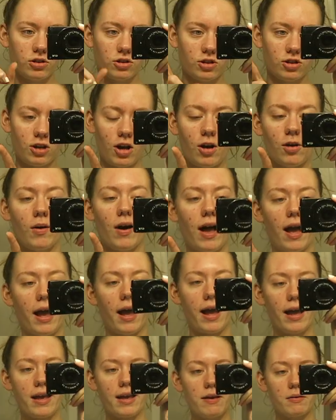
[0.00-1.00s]
So
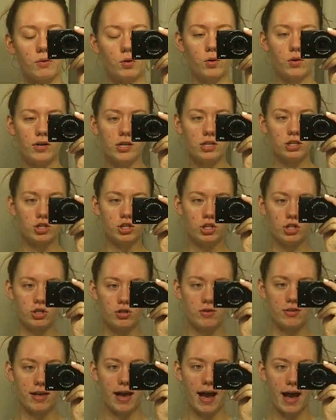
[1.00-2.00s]
I am going to
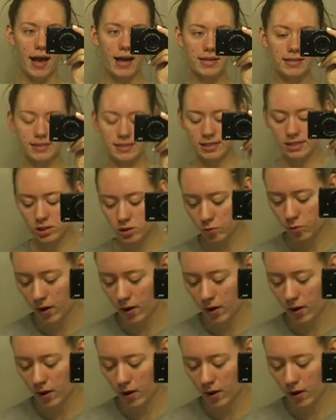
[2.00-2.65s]
do that as